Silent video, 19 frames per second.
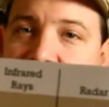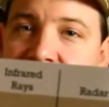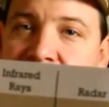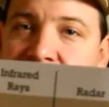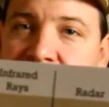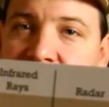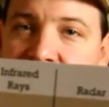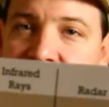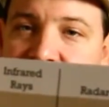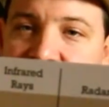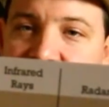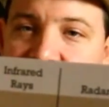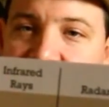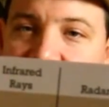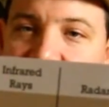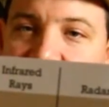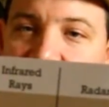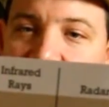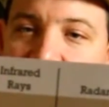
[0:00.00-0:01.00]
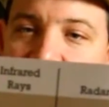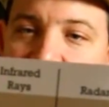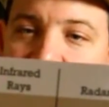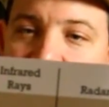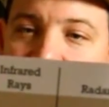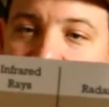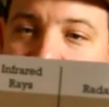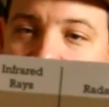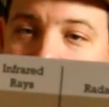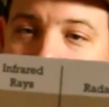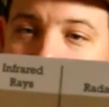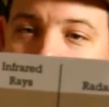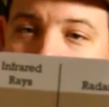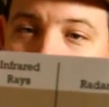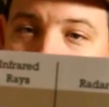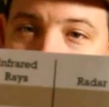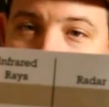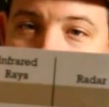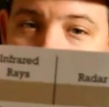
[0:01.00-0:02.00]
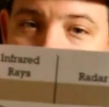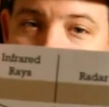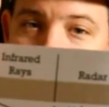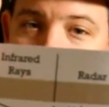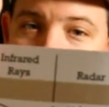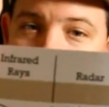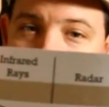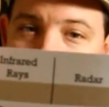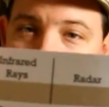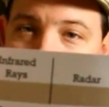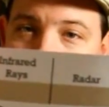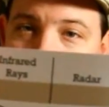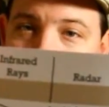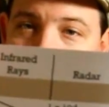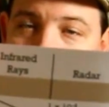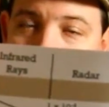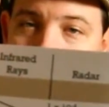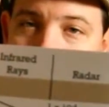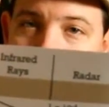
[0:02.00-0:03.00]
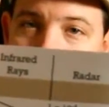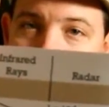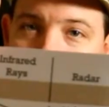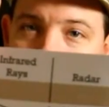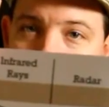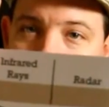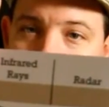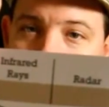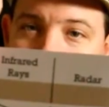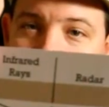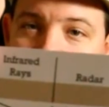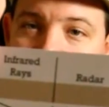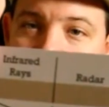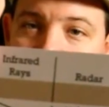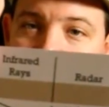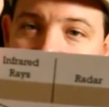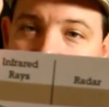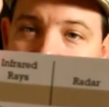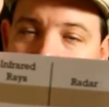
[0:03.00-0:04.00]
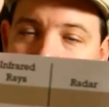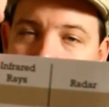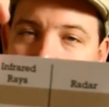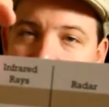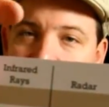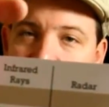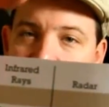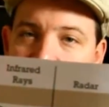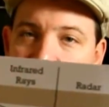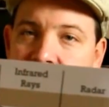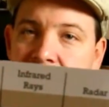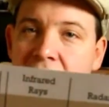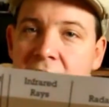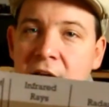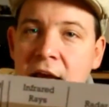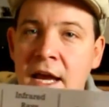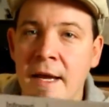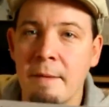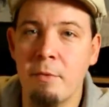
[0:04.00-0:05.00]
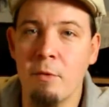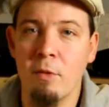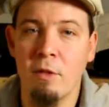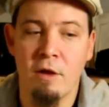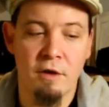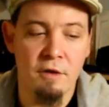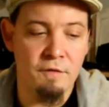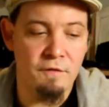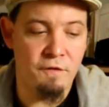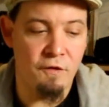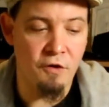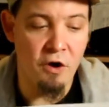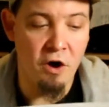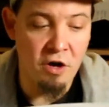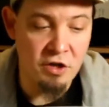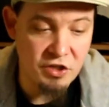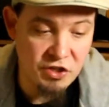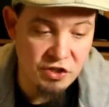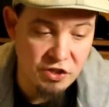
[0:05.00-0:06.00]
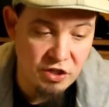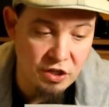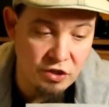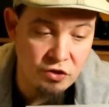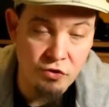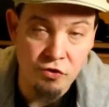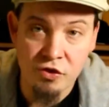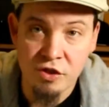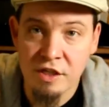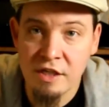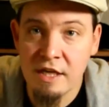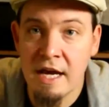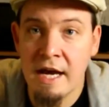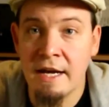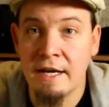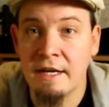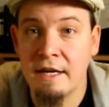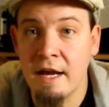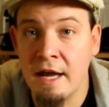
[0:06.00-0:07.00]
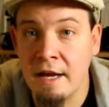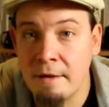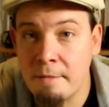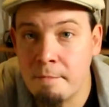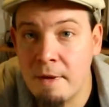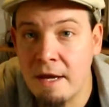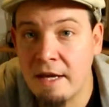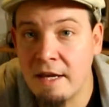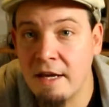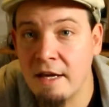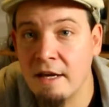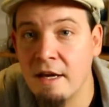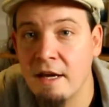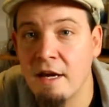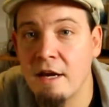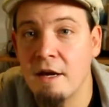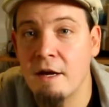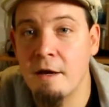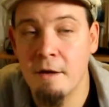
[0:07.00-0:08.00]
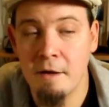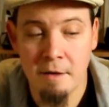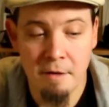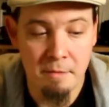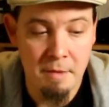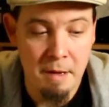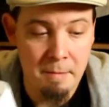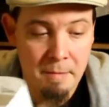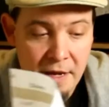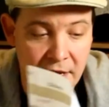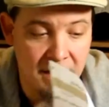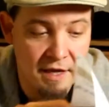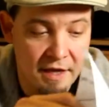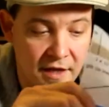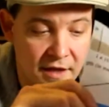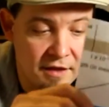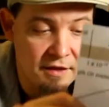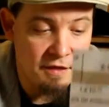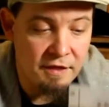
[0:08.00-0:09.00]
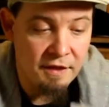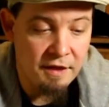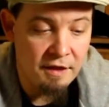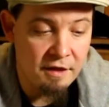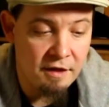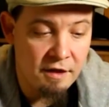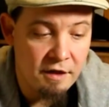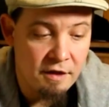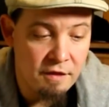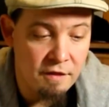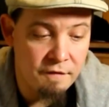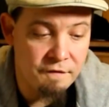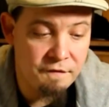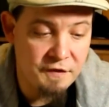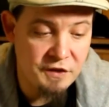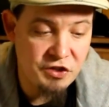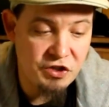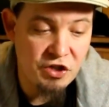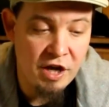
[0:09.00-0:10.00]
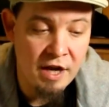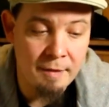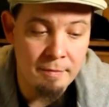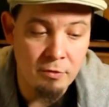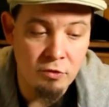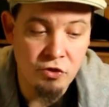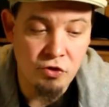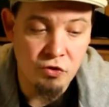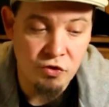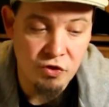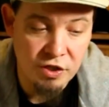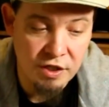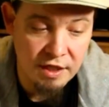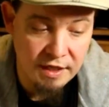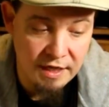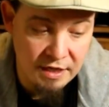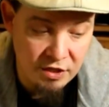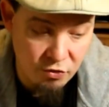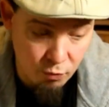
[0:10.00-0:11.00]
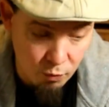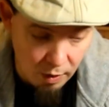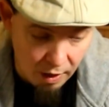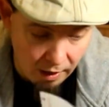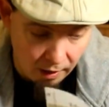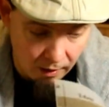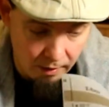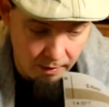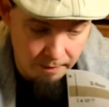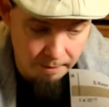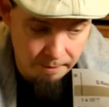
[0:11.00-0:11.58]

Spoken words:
changes downwards in wavelength, making it able for us to see, and making the fish able to see it as well.